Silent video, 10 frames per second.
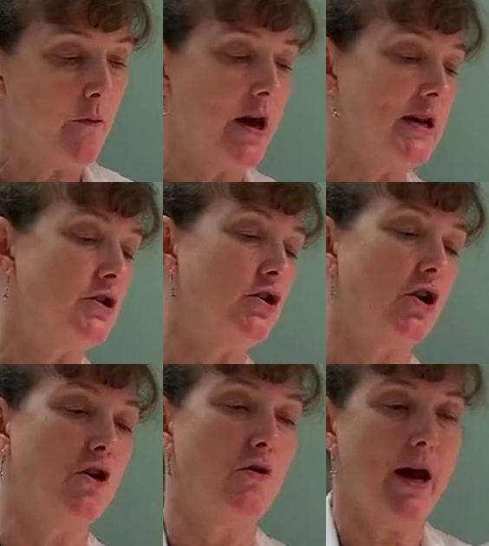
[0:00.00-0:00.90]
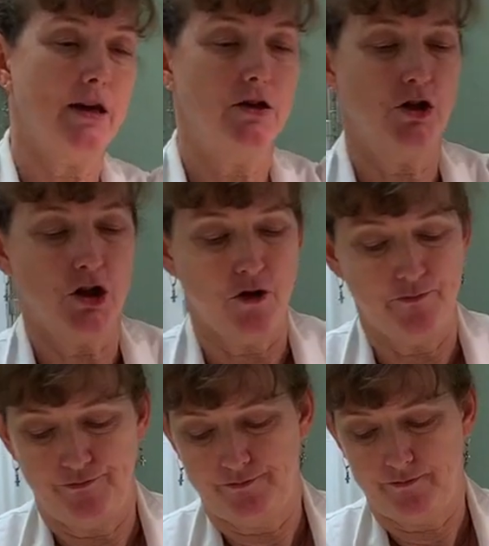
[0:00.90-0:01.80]
ready to go head to toe.
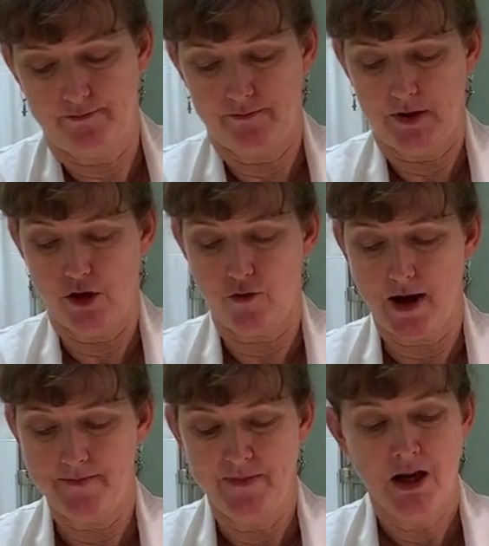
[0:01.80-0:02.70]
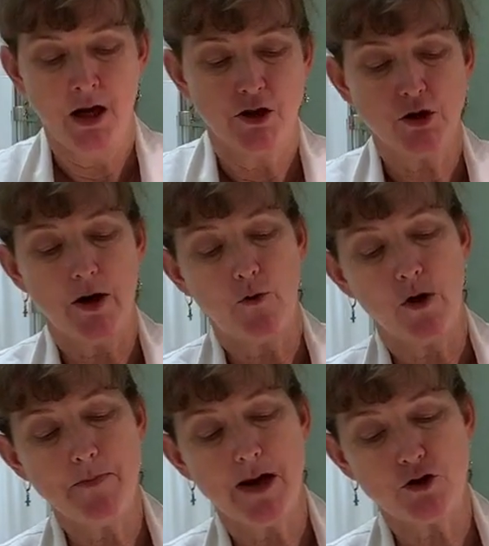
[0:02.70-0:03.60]
Okay, so I've
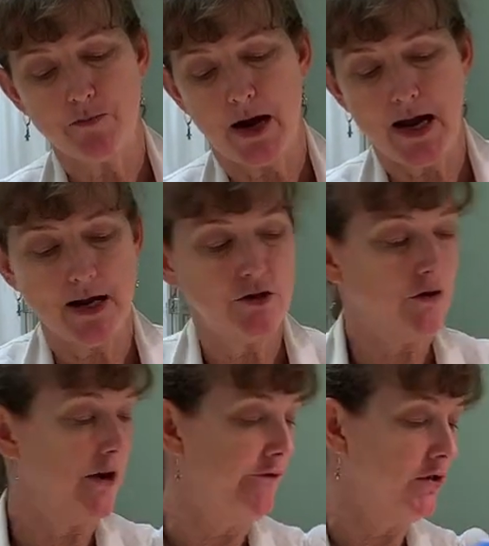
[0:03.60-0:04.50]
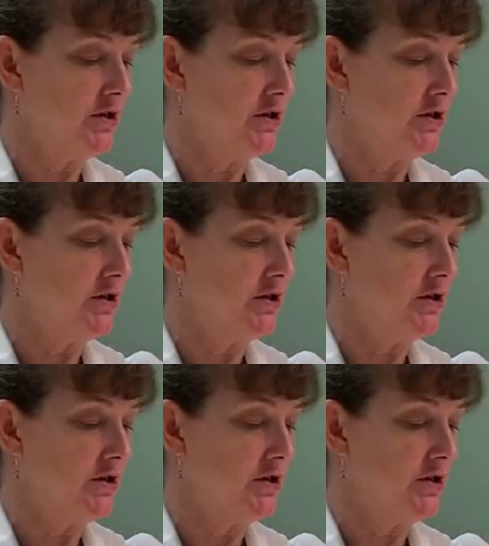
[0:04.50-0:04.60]
already measured my head circumference,